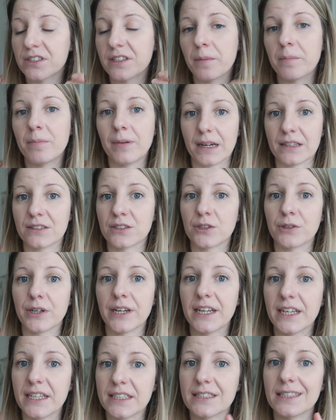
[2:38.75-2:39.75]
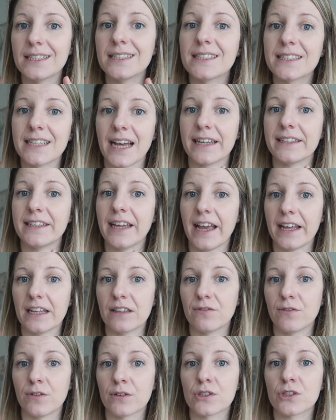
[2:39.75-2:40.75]
the battery is inside the
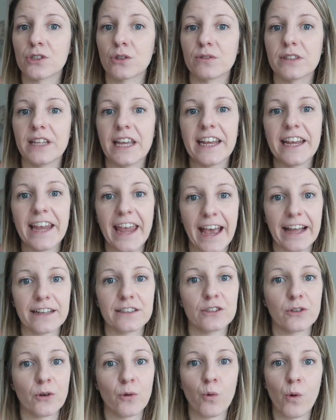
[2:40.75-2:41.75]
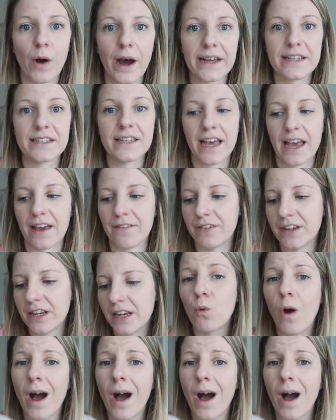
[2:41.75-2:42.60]
headphones, so they get quite heavy.